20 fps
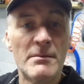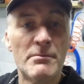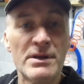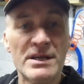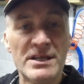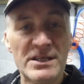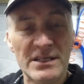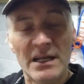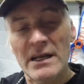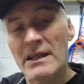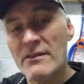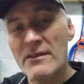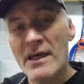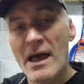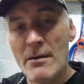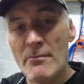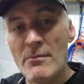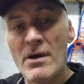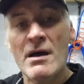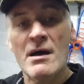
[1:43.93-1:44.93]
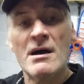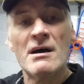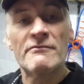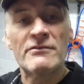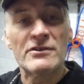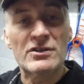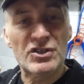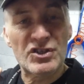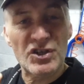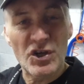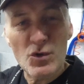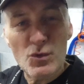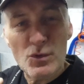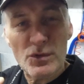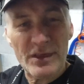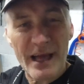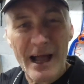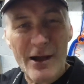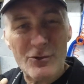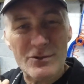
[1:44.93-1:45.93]
but he's selling them for
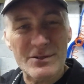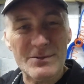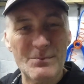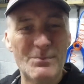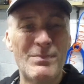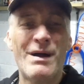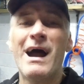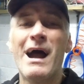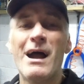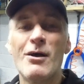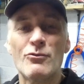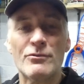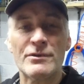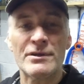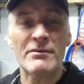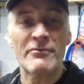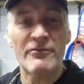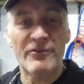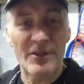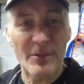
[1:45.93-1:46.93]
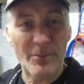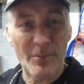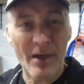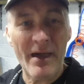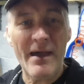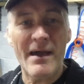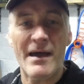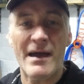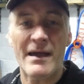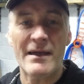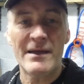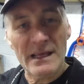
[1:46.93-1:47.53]
£2,000 for the pair.